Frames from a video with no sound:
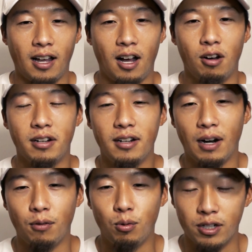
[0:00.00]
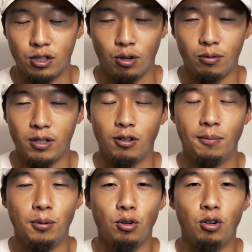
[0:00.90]
out, everyone is thrown into a
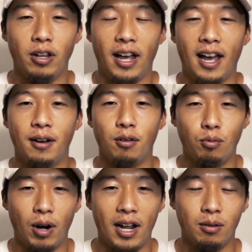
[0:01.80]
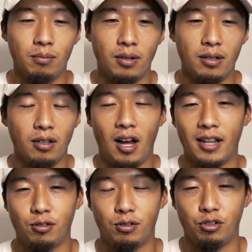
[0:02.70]
pool and random
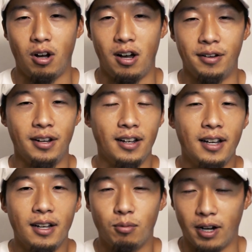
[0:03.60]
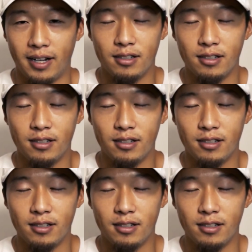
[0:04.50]
lots are drawn, right?